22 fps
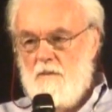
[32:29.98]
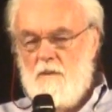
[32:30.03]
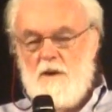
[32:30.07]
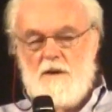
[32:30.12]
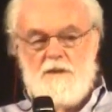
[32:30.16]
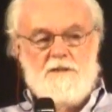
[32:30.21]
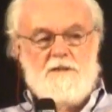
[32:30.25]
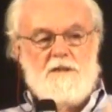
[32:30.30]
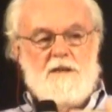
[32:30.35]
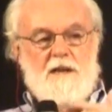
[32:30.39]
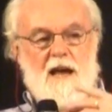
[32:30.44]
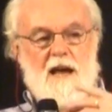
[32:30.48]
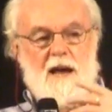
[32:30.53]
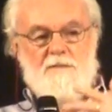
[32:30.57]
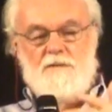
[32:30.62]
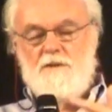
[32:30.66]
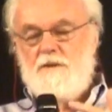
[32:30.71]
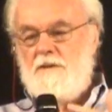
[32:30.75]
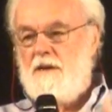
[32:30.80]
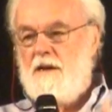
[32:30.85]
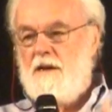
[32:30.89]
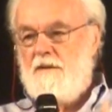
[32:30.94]
What is the
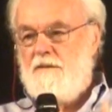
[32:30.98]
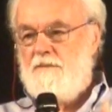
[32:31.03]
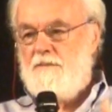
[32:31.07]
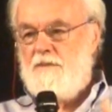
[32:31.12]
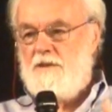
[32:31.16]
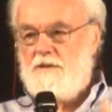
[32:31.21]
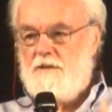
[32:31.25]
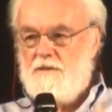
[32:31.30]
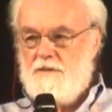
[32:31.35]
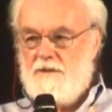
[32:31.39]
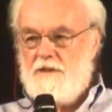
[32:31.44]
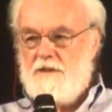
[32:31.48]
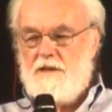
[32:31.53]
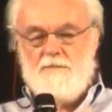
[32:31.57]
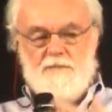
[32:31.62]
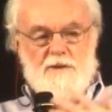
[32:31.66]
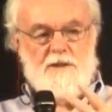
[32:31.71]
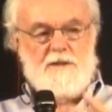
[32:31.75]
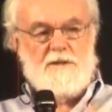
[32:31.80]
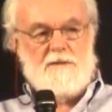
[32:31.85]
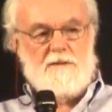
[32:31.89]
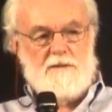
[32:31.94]
Cameron government doing
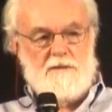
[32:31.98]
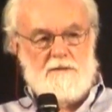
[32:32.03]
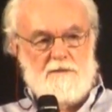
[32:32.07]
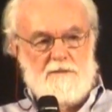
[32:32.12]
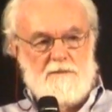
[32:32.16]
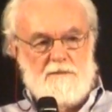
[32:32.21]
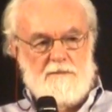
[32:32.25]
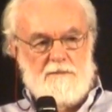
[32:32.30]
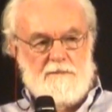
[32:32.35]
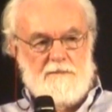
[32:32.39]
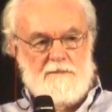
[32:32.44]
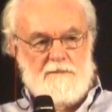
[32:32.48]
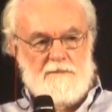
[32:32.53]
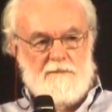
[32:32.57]
in Britain?